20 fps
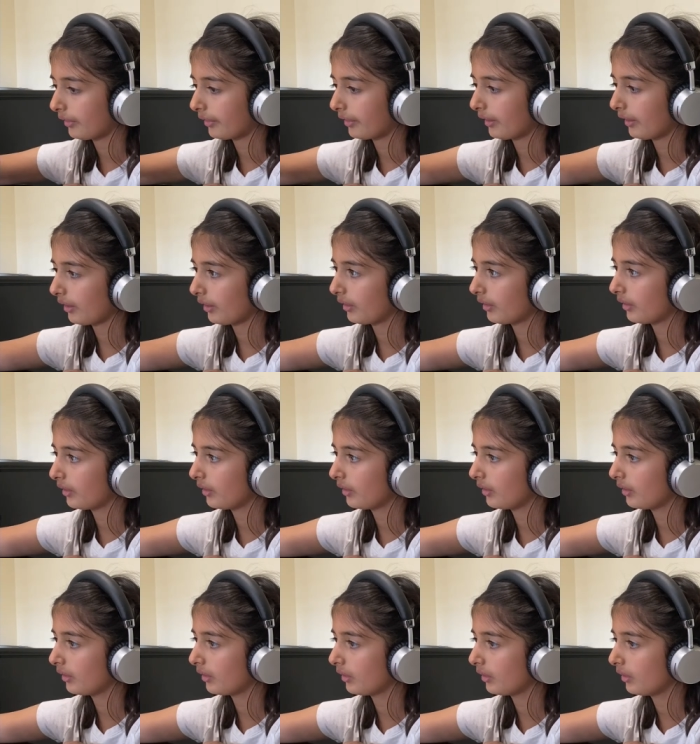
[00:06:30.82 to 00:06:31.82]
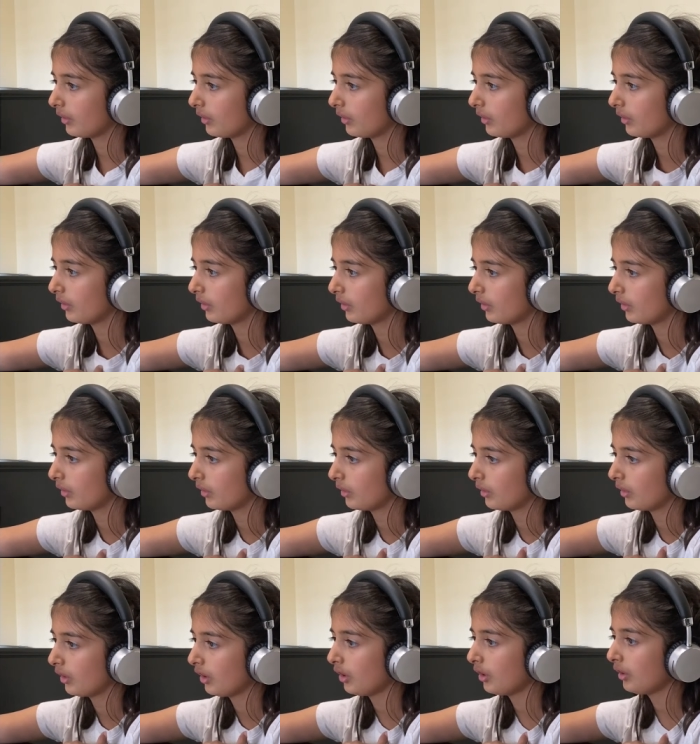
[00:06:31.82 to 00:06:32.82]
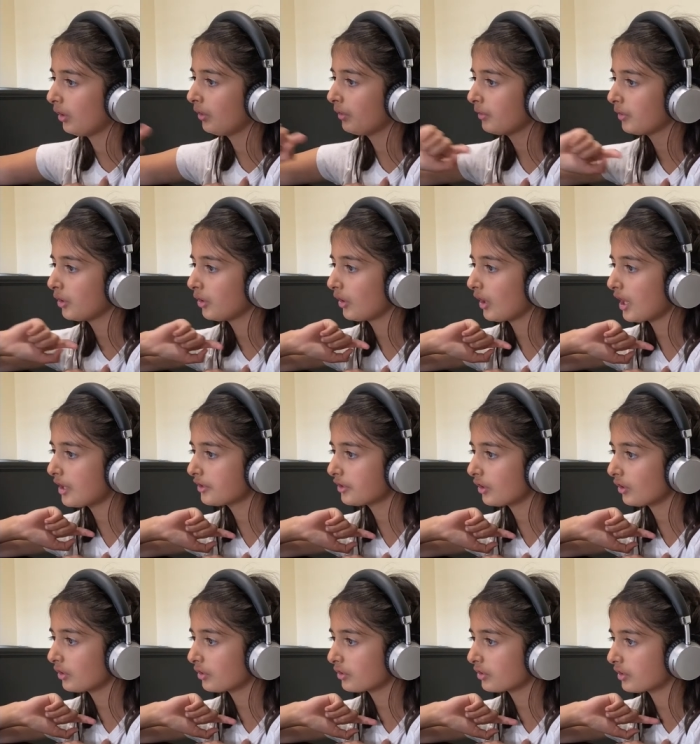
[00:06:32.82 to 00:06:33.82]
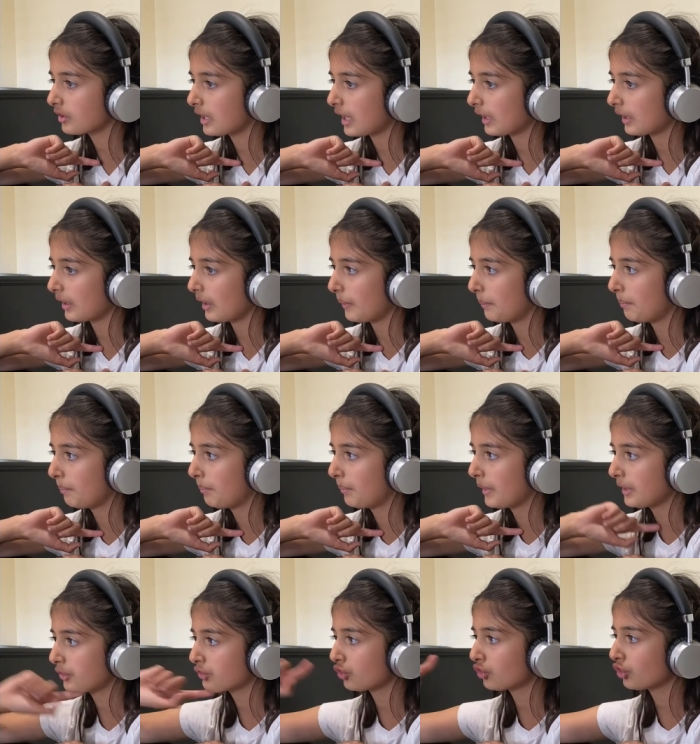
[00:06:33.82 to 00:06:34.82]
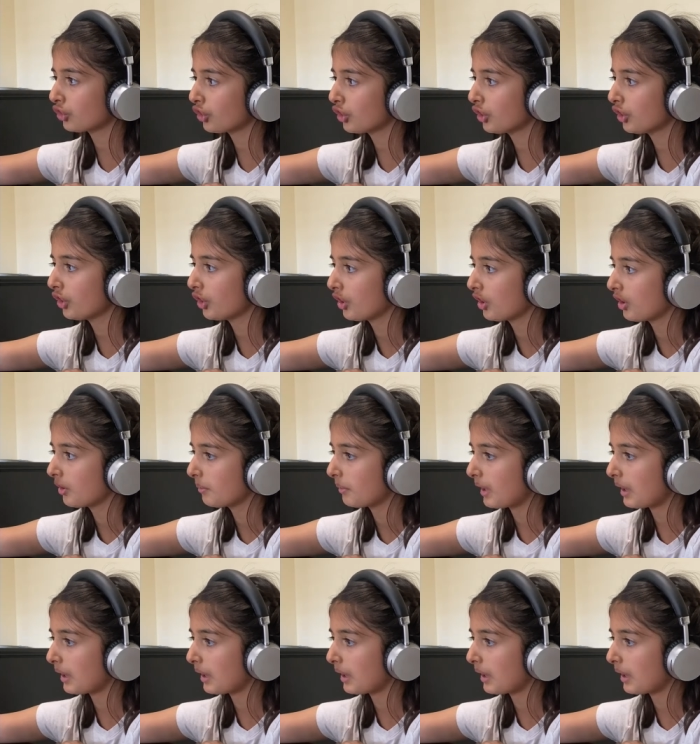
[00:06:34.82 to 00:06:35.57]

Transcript: Okay. Oh, you guys can also take a picture, but